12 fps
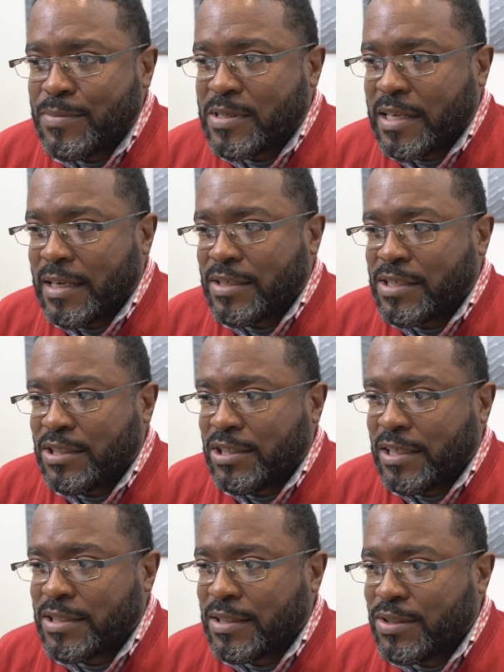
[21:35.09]
I'm
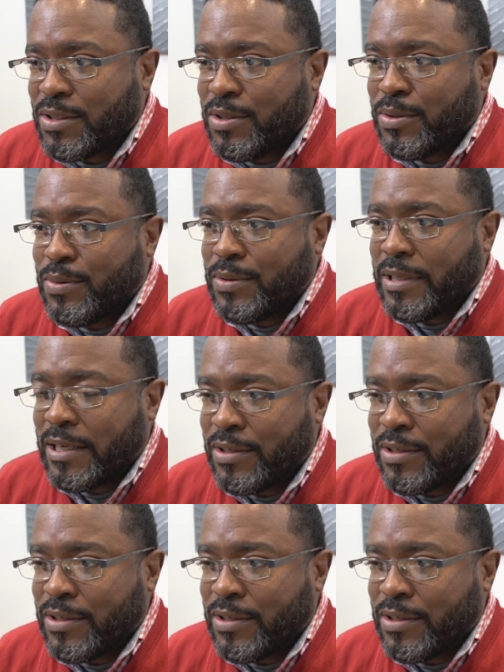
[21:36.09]
suggesting to you